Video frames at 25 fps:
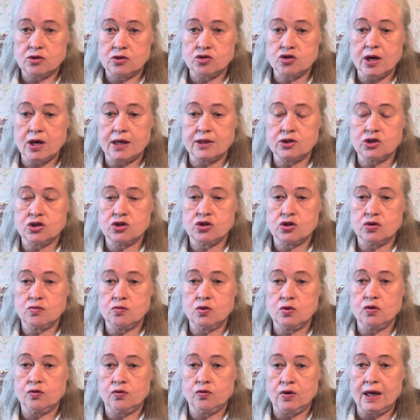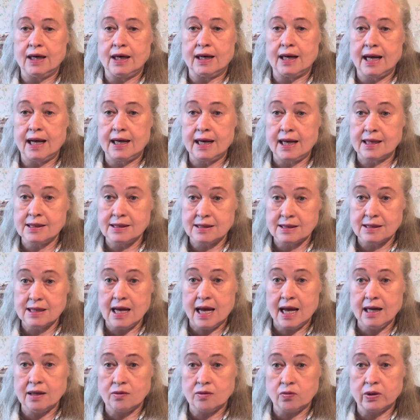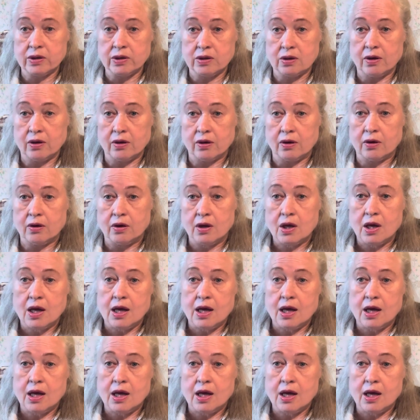trucks to move in and I stayed with her